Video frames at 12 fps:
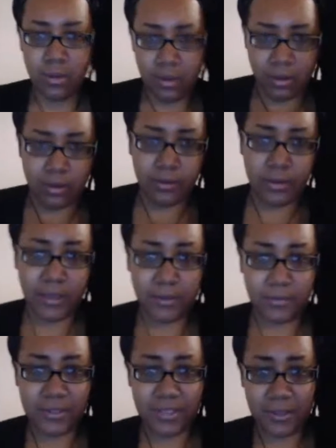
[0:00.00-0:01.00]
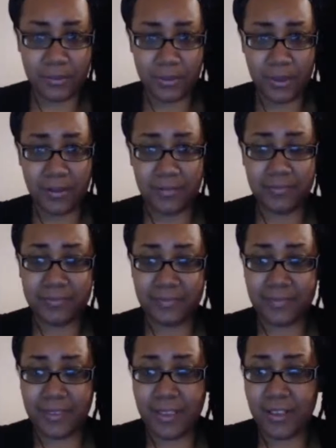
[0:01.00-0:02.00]
Okay, what's up, y'all?
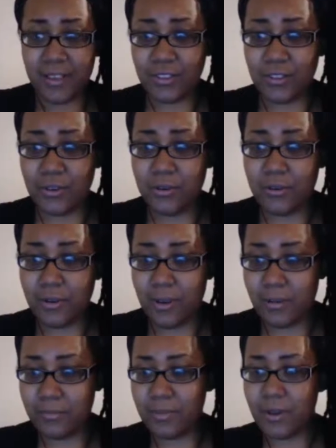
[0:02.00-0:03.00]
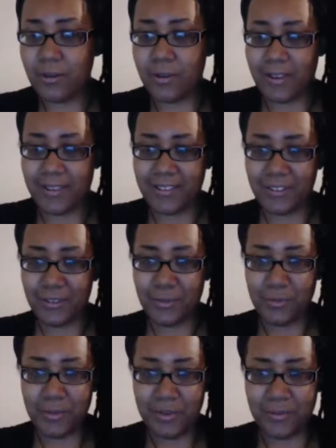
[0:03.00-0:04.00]
So I'm okay. I see two
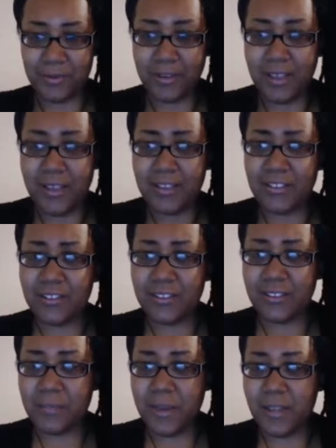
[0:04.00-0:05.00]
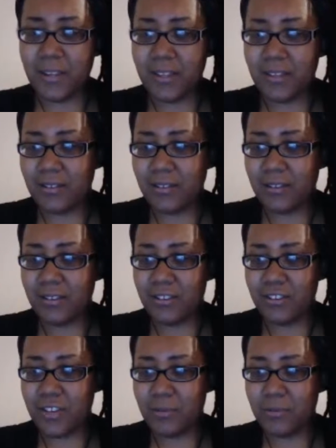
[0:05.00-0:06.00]
people. So somebody in the chat
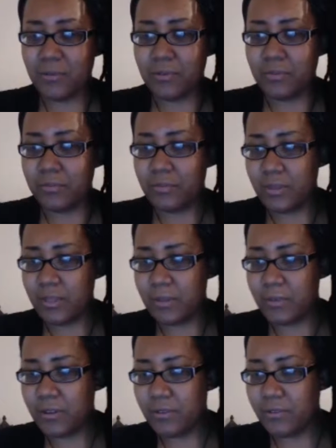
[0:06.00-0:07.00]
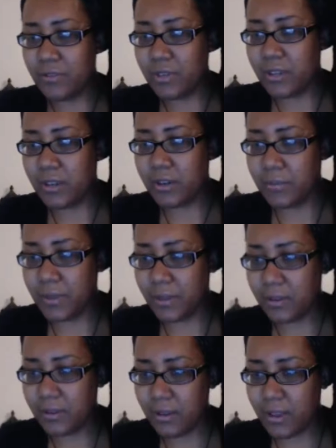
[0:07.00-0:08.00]
room, let me know if you can hear me.
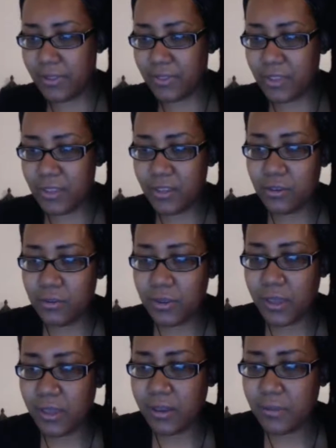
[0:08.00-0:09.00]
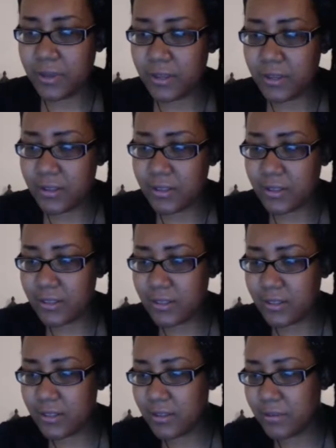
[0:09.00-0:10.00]
I think you can because I see
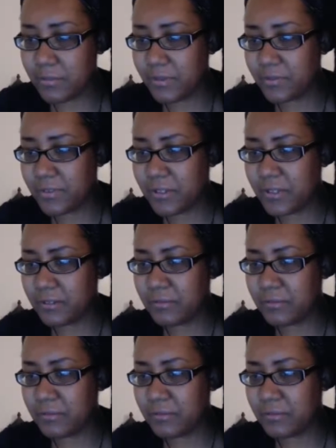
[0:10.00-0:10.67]
something over here.